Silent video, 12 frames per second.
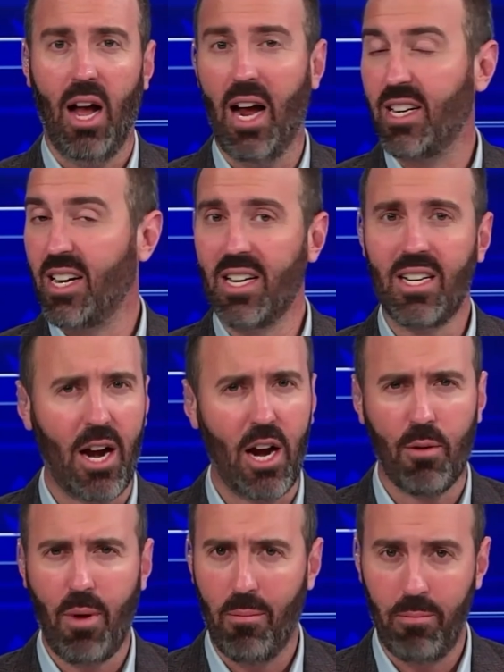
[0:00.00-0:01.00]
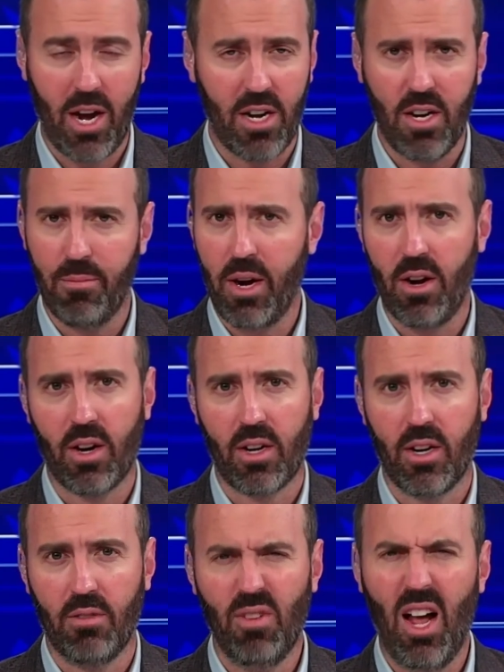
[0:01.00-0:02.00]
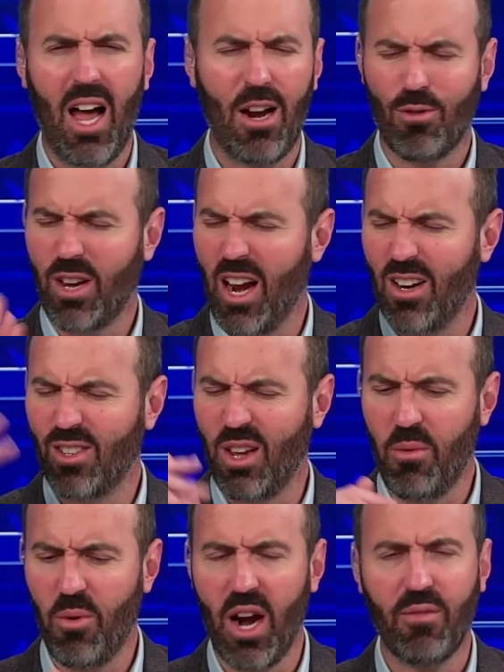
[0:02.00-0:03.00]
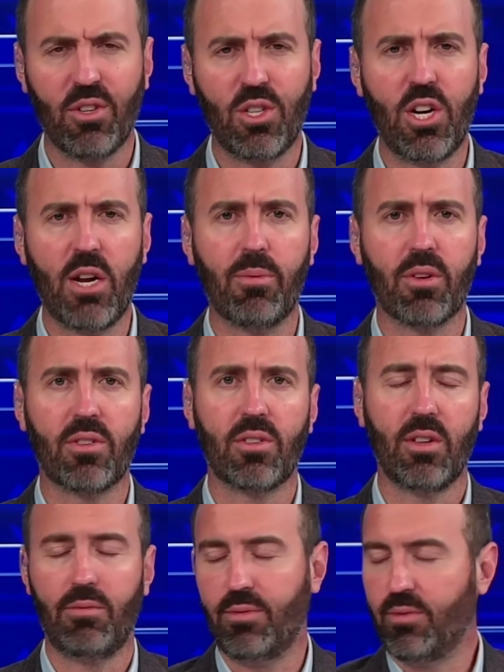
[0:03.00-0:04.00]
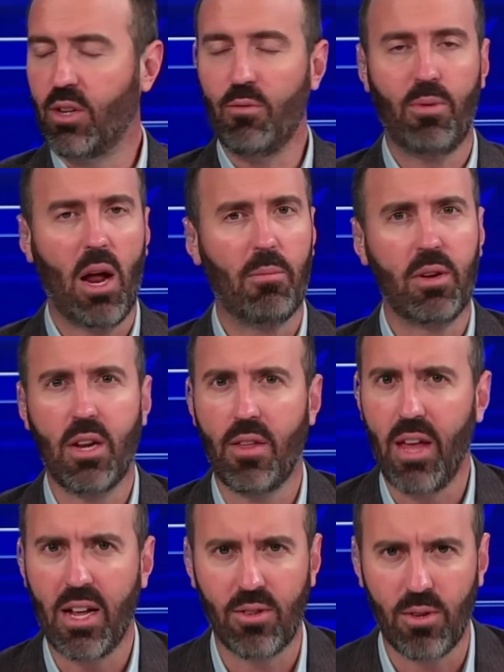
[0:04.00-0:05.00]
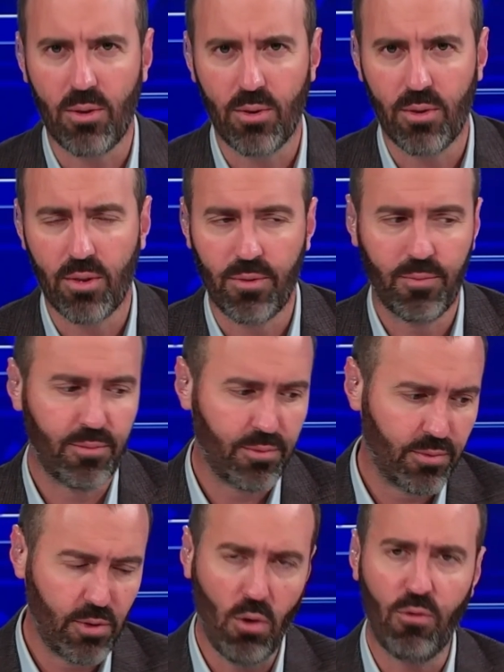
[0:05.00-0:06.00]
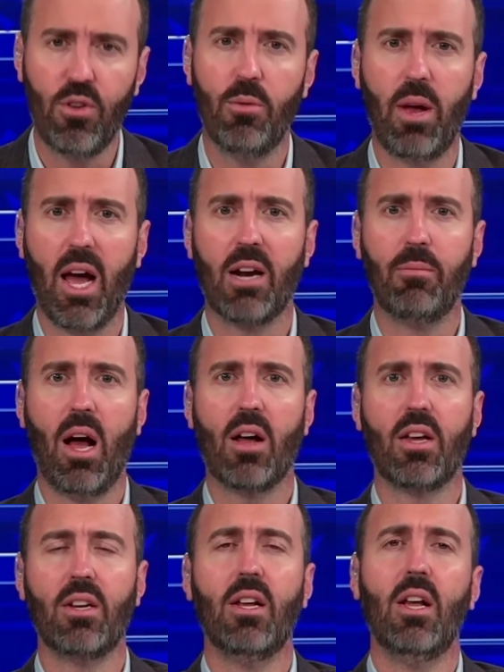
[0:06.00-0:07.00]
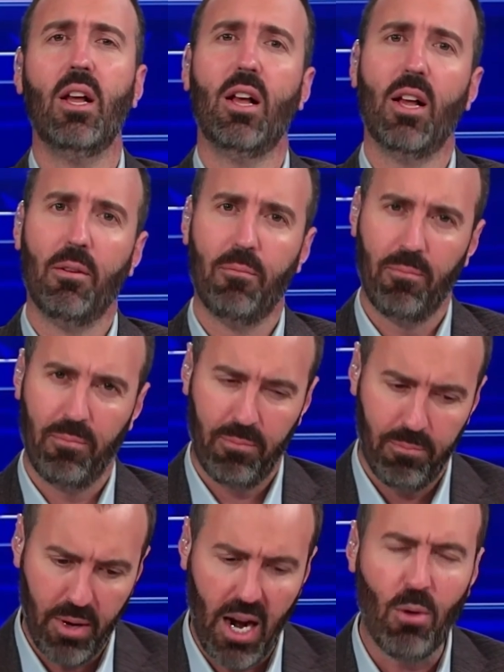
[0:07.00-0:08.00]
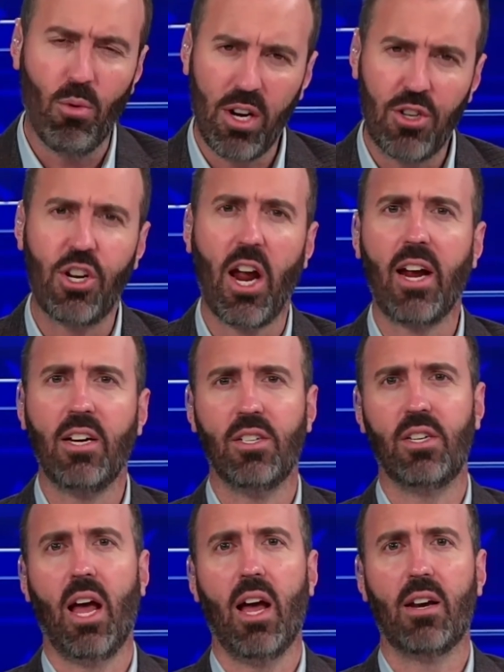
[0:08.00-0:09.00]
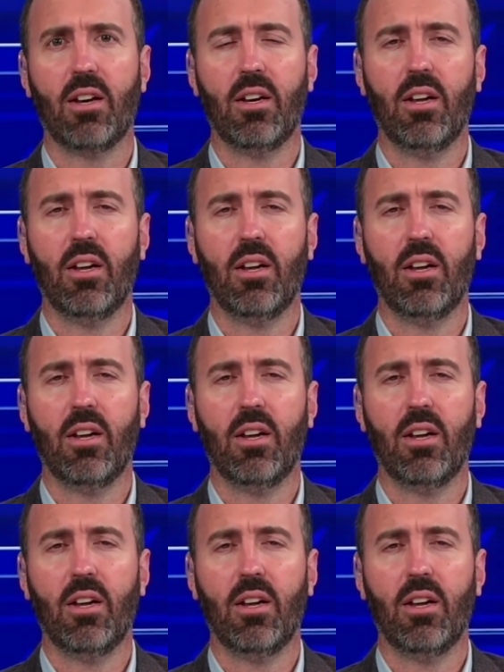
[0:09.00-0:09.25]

I didn't care about Made in America. Well, I don't care. Just give me whatever's cheapest. You've probably done that too. Don't feel bad about it, but I want to change that.